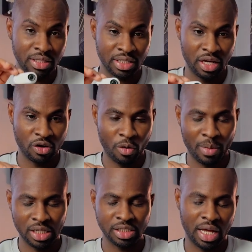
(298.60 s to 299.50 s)
seeing on
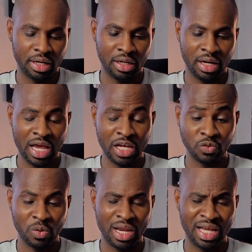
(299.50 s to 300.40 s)
my channel, as
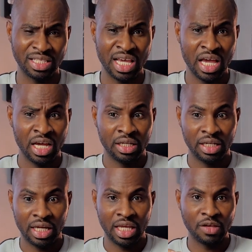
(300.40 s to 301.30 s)
well as
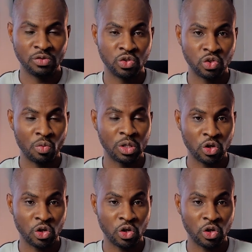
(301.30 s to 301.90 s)
it gives you so much